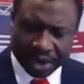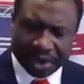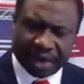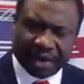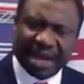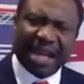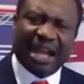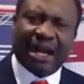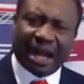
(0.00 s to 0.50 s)

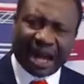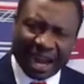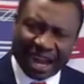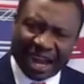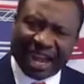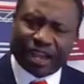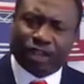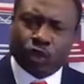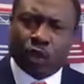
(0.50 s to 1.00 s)
Now, I'd
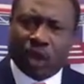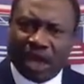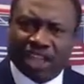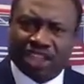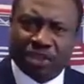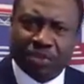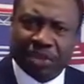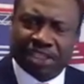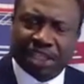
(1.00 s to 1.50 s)
like to
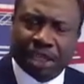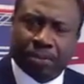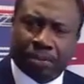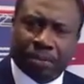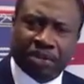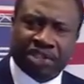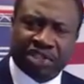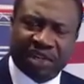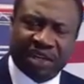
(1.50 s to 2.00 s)
ask Mr.
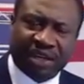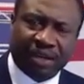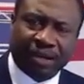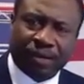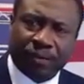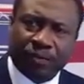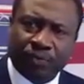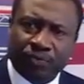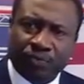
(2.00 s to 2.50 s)
President,
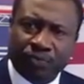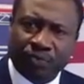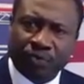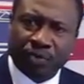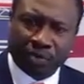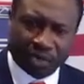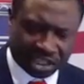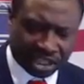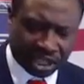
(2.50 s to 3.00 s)

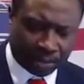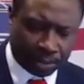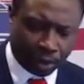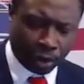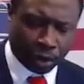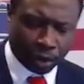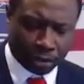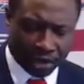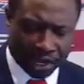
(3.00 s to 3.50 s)
Mr.
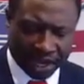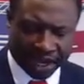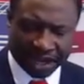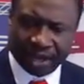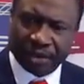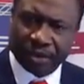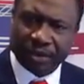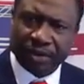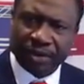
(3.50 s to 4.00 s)
Paul Biya.
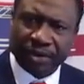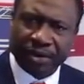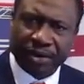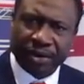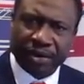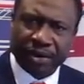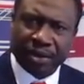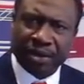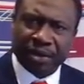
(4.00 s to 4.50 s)

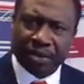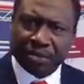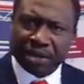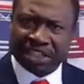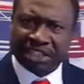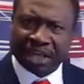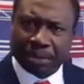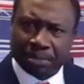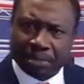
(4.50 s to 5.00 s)

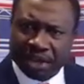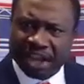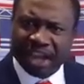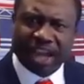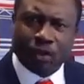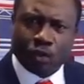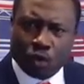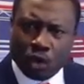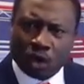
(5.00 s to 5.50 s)
Mr.
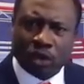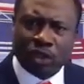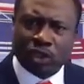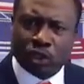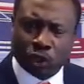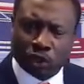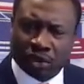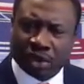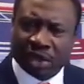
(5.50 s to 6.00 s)
Biya wants
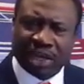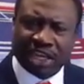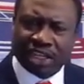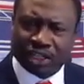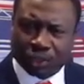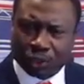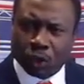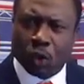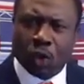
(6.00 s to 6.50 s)
to
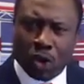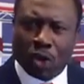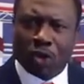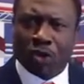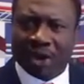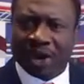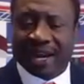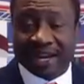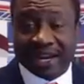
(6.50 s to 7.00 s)
release
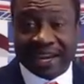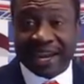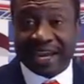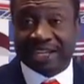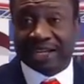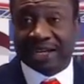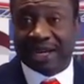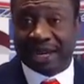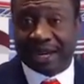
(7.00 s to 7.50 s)

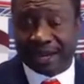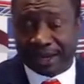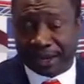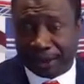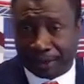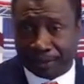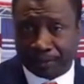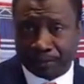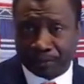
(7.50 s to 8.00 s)

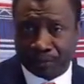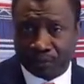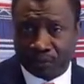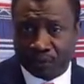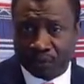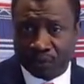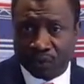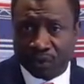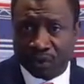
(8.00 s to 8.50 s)
289
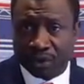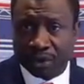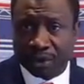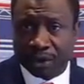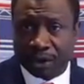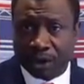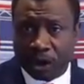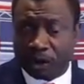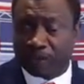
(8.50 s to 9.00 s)

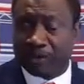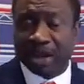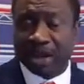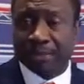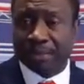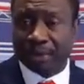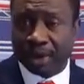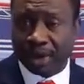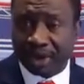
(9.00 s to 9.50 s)
of our
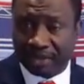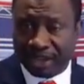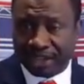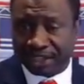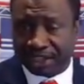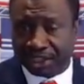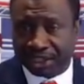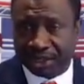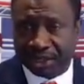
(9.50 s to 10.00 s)

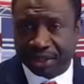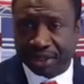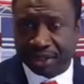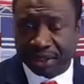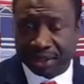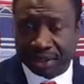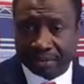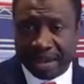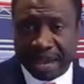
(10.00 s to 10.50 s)
brothers,
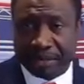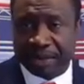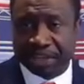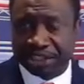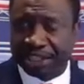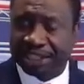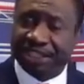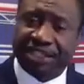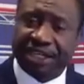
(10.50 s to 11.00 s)
maybe
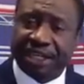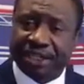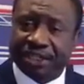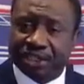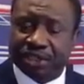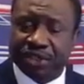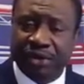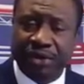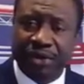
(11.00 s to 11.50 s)

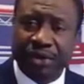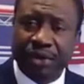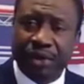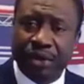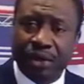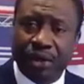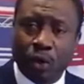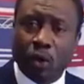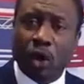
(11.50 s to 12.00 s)
sisters,
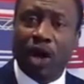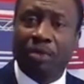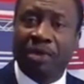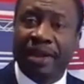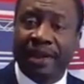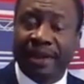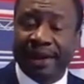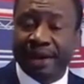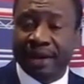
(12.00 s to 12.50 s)
who are
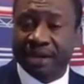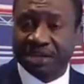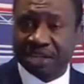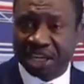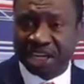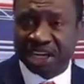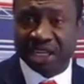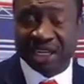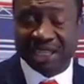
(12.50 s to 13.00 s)
being
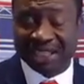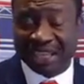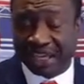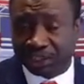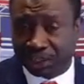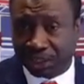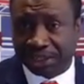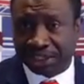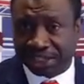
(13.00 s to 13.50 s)
held in the
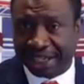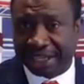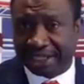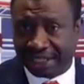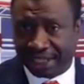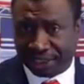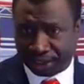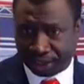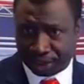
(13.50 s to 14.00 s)
detention
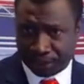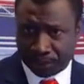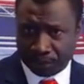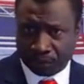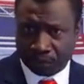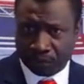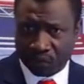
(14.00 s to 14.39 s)
centers.